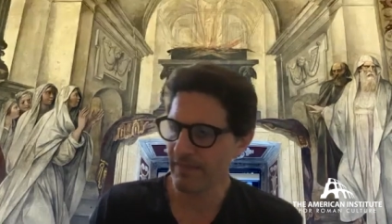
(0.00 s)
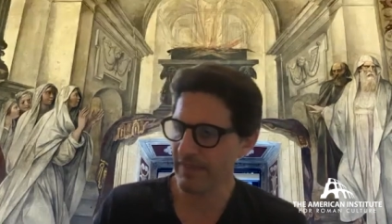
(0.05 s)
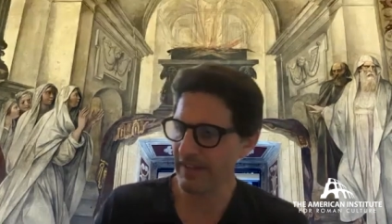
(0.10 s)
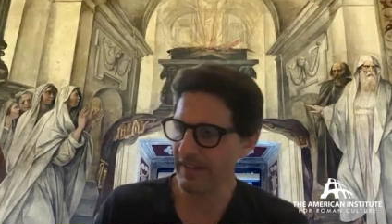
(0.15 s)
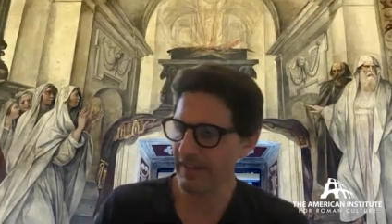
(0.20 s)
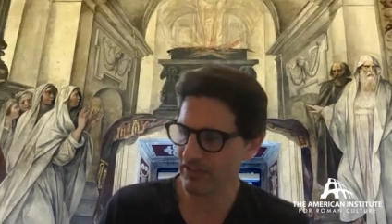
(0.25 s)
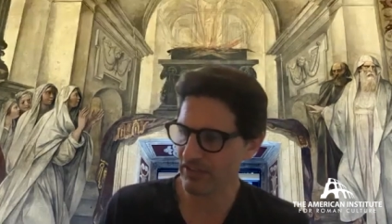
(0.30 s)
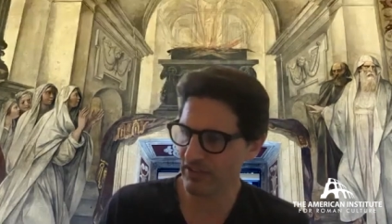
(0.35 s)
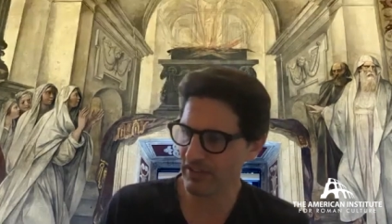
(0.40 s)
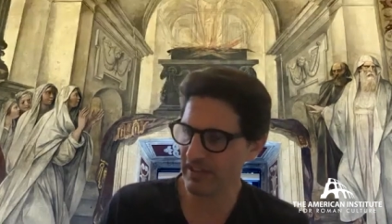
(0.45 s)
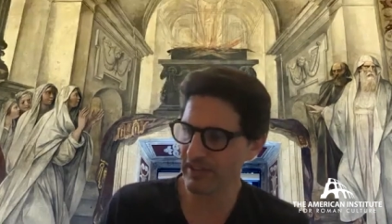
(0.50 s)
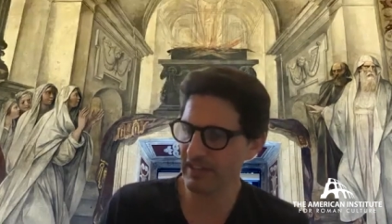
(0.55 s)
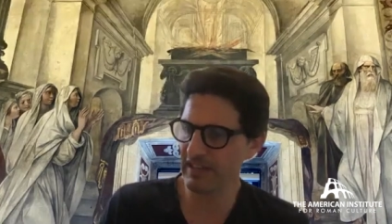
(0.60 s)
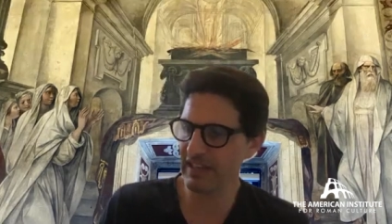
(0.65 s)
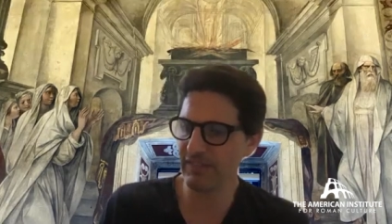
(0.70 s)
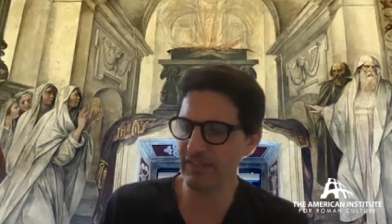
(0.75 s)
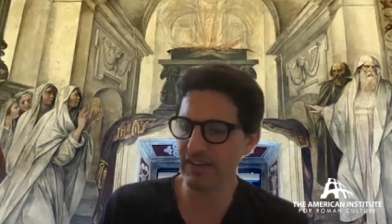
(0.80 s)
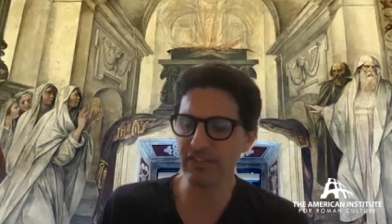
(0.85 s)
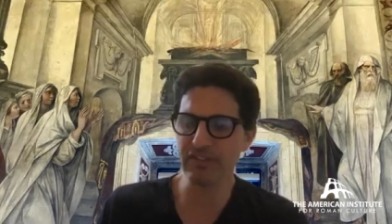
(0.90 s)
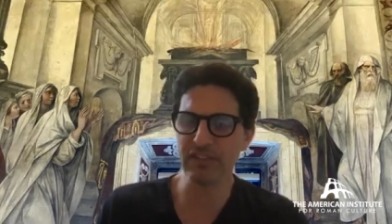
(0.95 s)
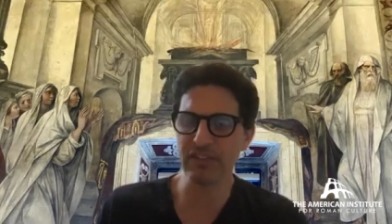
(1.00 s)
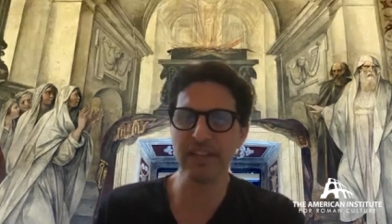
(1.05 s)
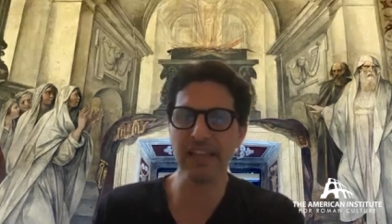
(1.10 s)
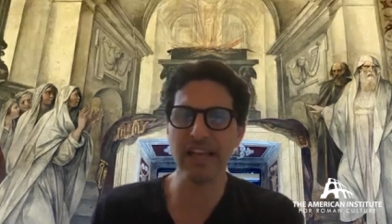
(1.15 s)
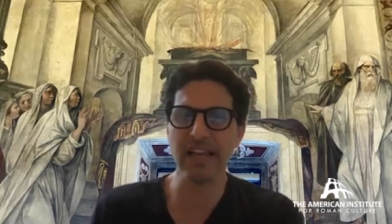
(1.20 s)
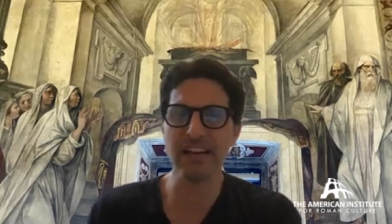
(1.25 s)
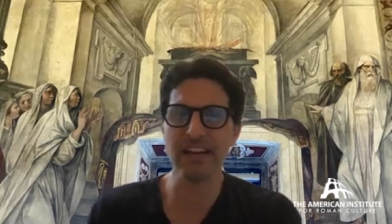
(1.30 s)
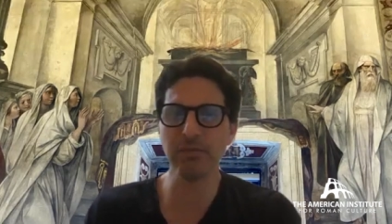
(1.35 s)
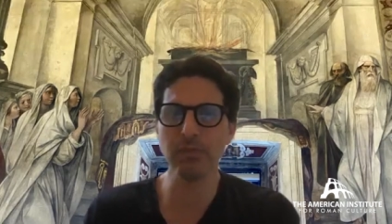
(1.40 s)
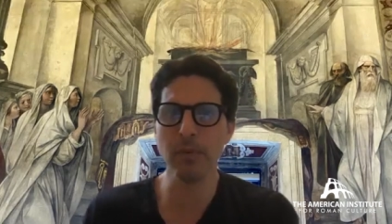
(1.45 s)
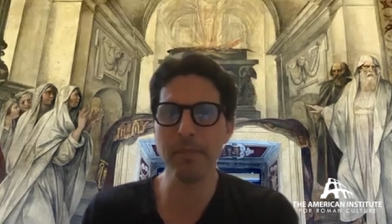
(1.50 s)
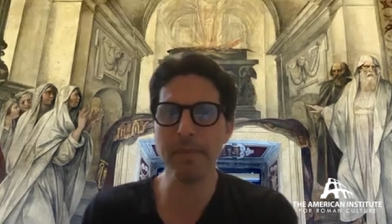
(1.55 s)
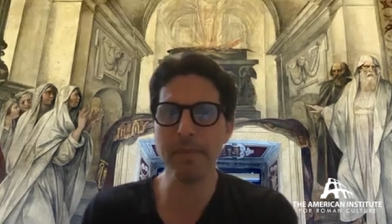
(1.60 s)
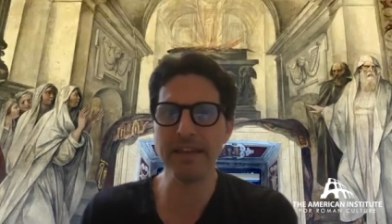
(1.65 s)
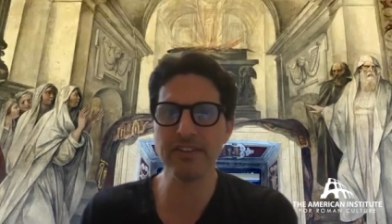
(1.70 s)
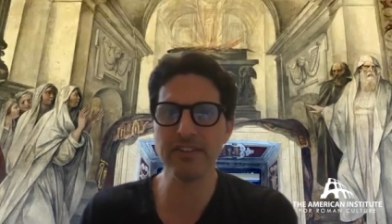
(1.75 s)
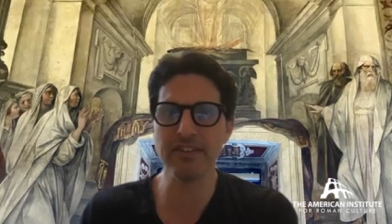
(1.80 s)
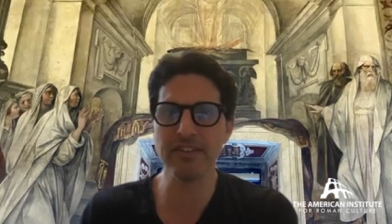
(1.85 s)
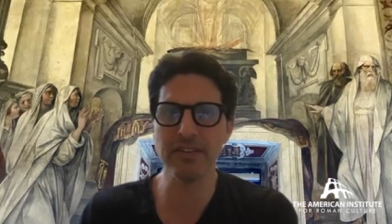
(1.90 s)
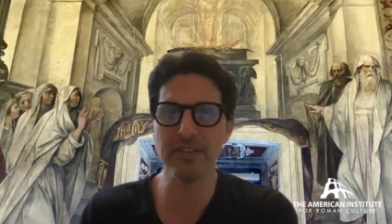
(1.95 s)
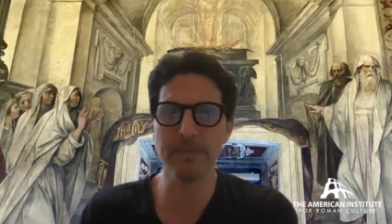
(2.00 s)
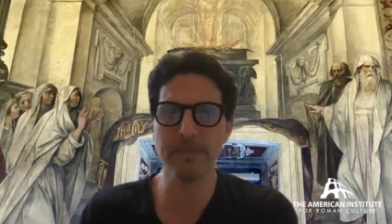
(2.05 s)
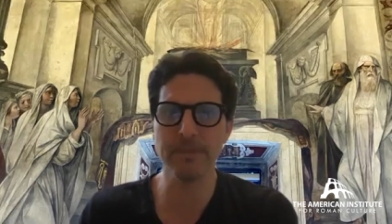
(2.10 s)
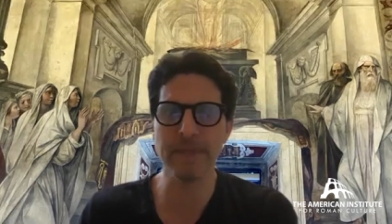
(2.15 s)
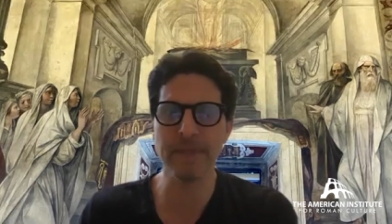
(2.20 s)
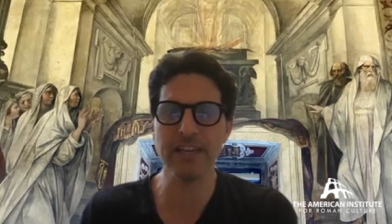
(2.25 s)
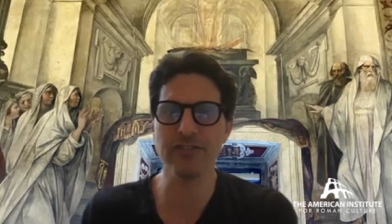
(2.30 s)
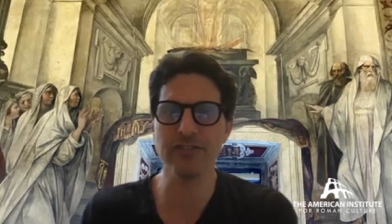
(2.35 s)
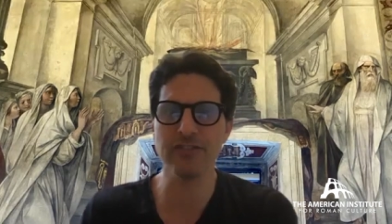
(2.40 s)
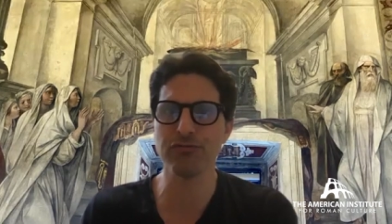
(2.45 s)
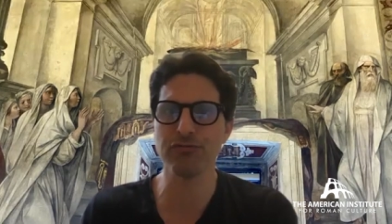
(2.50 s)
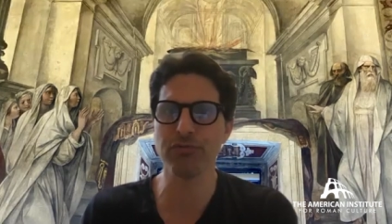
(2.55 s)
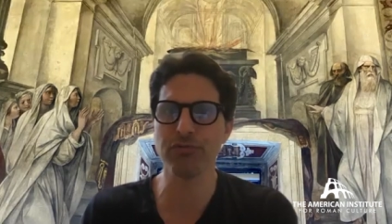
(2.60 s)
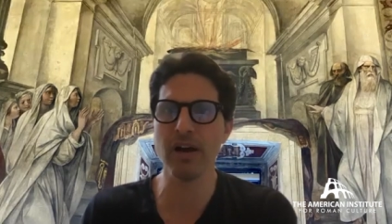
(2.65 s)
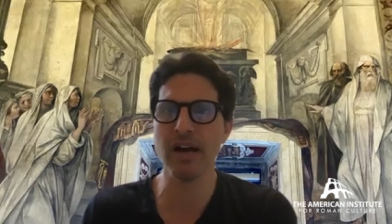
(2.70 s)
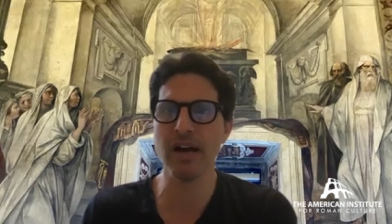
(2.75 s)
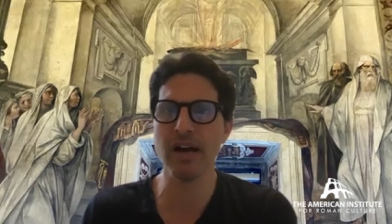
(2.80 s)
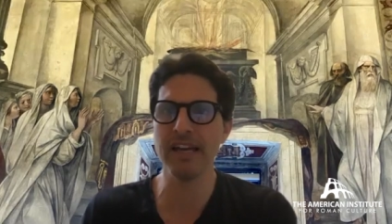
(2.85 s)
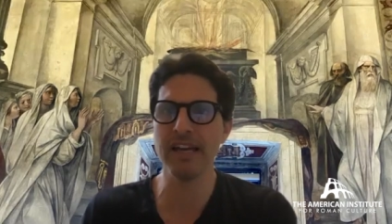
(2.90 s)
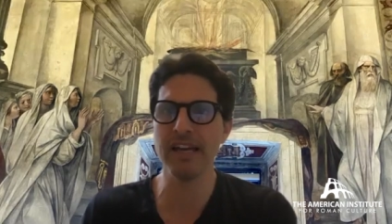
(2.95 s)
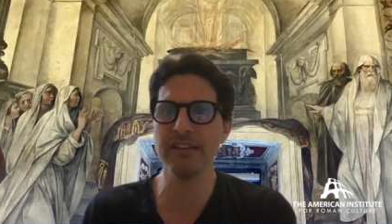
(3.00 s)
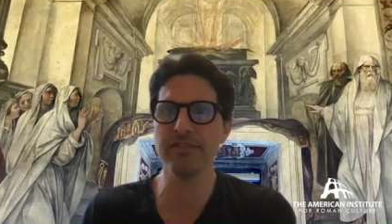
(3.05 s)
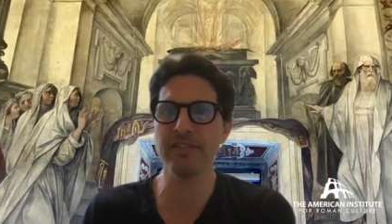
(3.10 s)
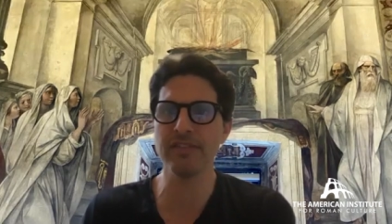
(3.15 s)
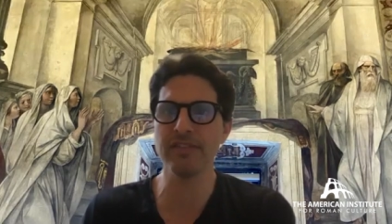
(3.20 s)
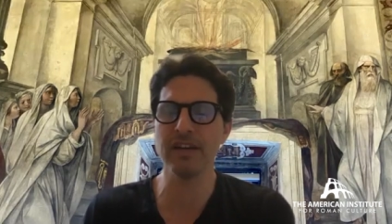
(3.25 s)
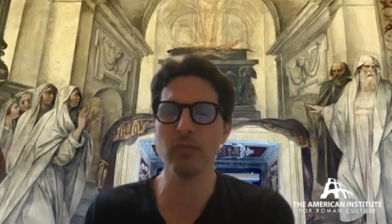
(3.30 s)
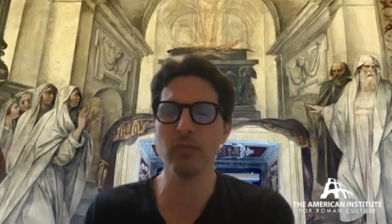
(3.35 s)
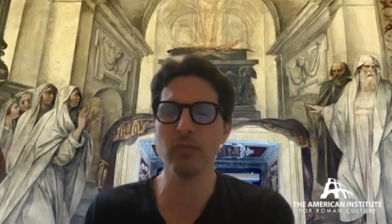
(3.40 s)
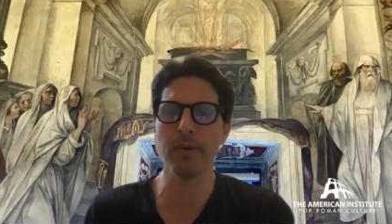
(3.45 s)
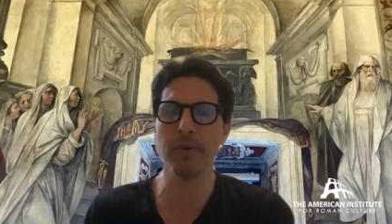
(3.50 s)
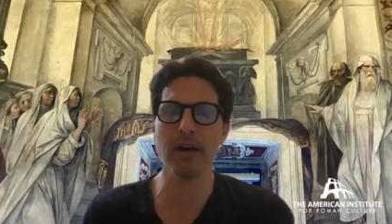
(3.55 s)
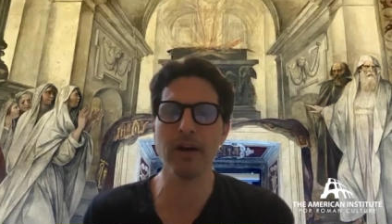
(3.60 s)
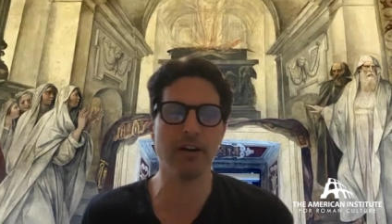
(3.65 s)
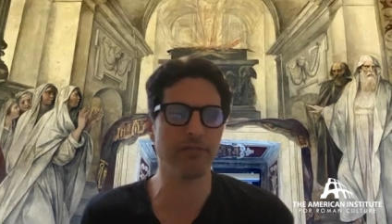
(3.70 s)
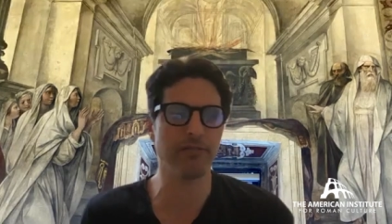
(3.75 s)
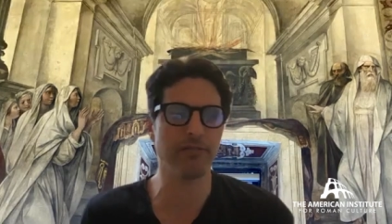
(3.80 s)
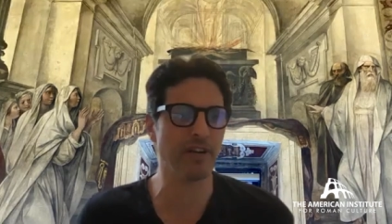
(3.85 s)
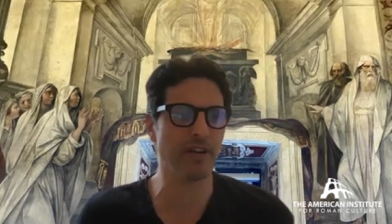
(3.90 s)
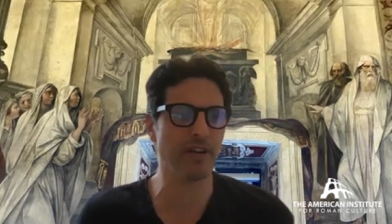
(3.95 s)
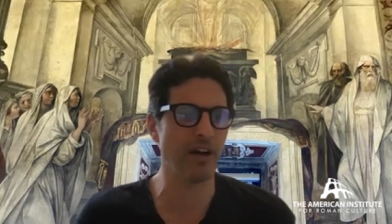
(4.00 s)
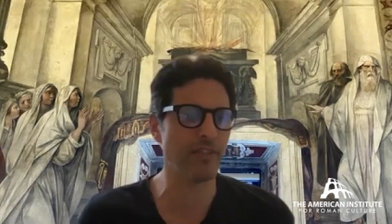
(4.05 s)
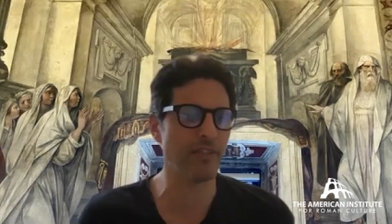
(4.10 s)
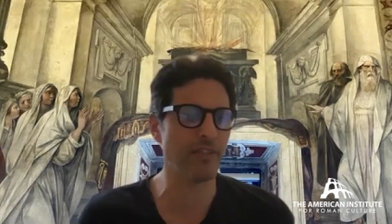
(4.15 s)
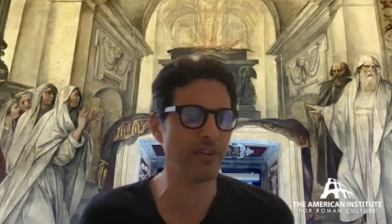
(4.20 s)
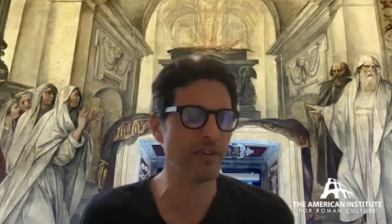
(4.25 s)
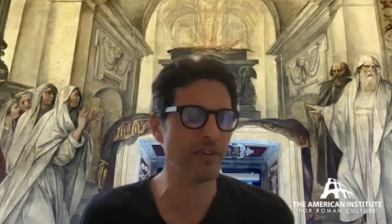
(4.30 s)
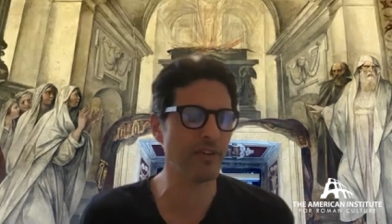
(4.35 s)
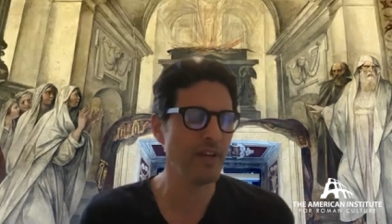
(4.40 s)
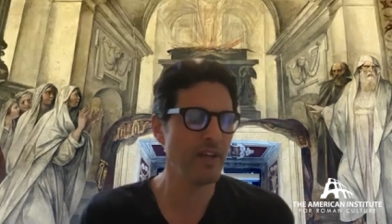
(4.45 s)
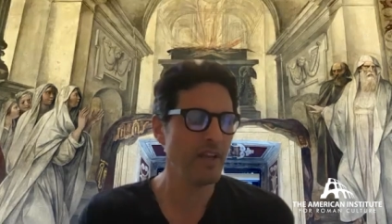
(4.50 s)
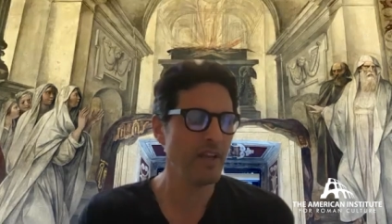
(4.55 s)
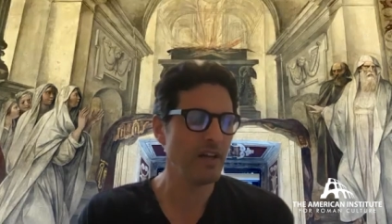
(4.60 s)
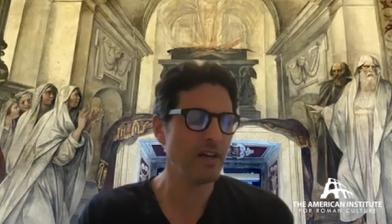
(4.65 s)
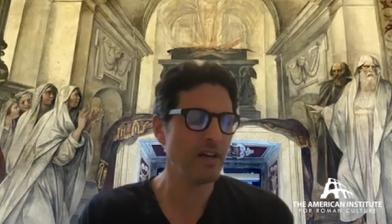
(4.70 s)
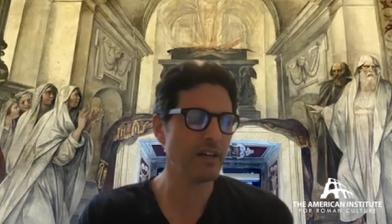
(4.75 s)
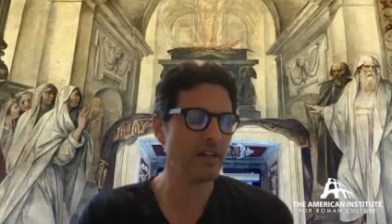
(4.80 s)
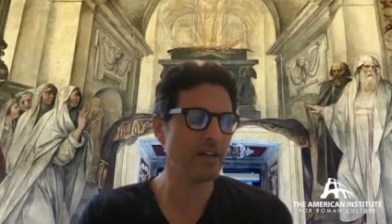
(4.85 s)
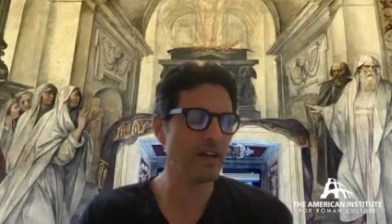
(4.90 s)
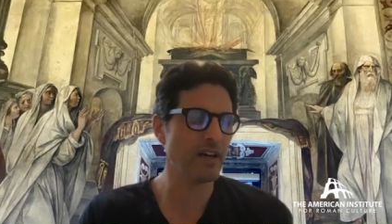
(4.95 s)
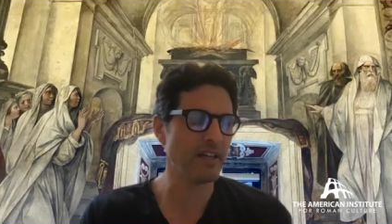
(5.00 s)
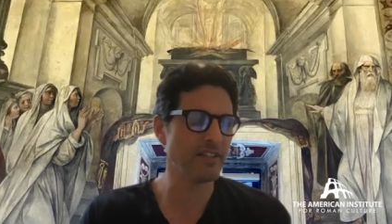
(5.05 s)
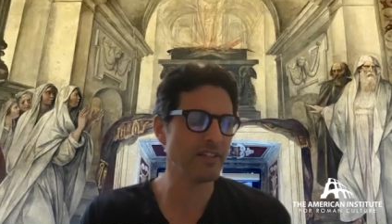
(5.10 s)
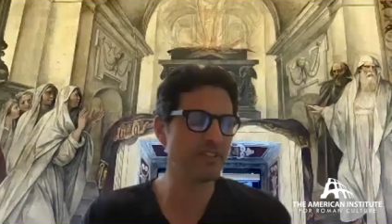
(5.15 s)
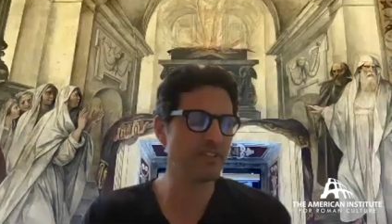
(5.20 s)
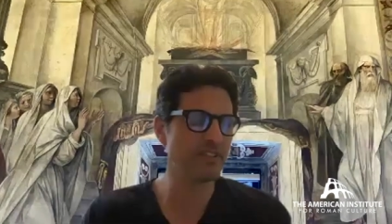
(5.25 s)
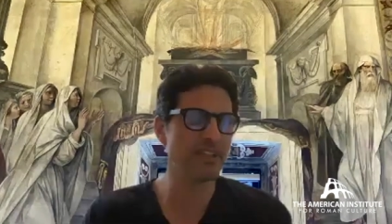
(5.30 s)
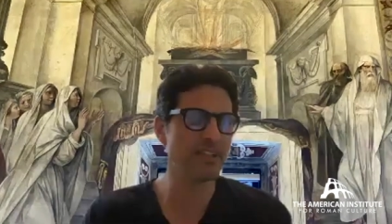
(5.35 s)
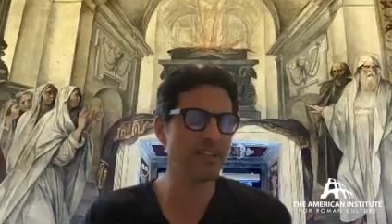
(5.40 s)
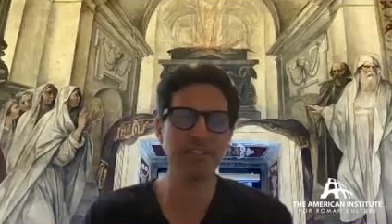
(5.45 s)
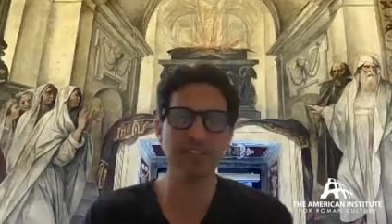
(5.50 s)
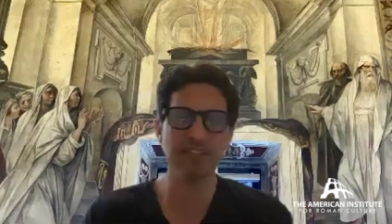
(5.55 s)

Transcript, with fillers: That's giving us a lot of momentum and drive, and we'll be offering other content